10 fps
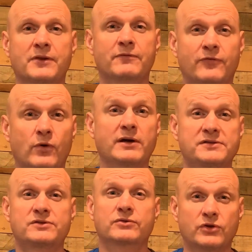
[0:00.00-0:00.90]
for us
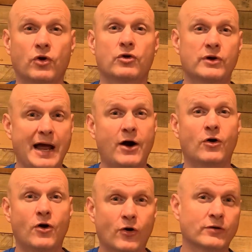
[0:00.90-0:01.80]
to turn our
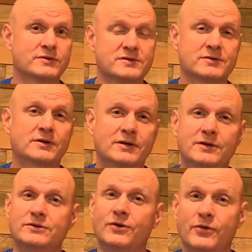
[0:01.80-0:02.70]
hearts
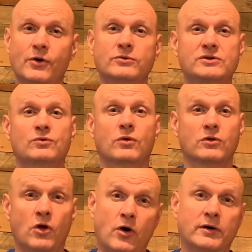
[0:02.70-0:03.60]
to those who are
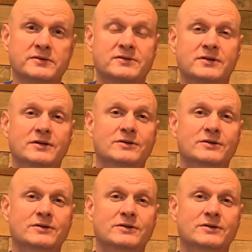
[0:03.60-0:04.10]
lost,